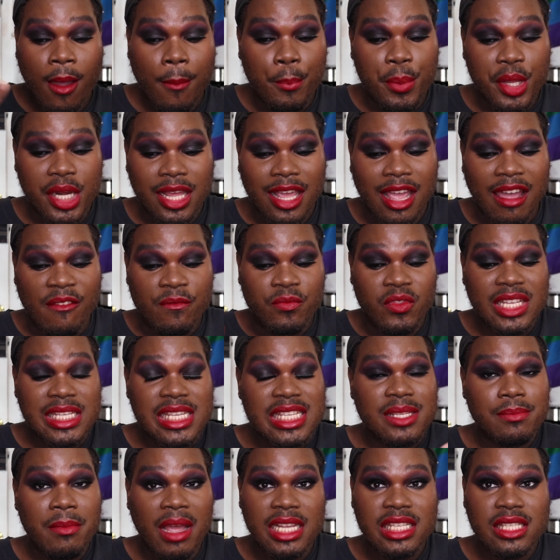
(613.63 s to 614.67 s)
But again, this
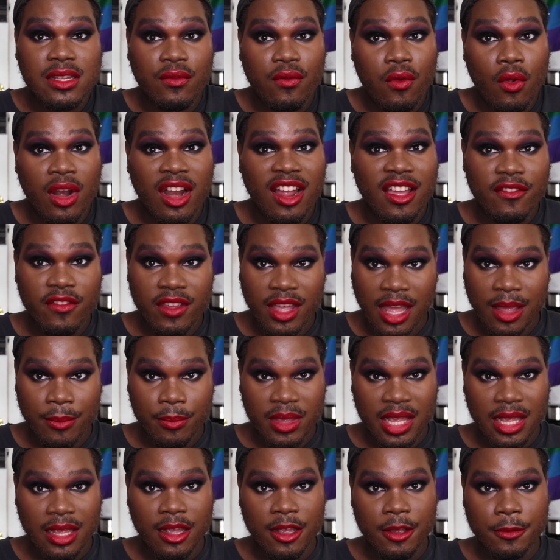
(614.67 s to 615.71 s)
is my Sephora
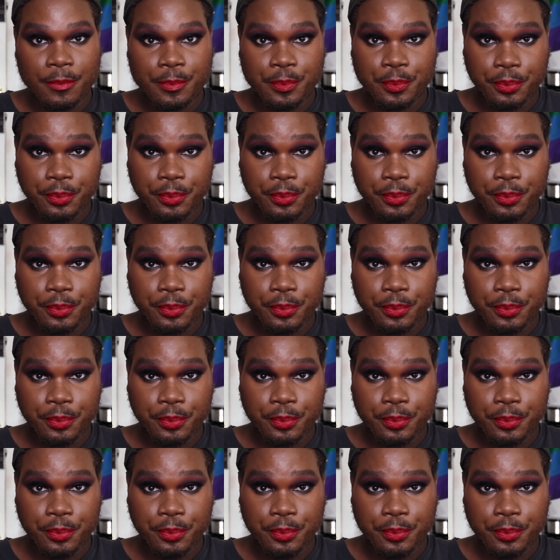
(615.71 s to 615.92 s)
VIB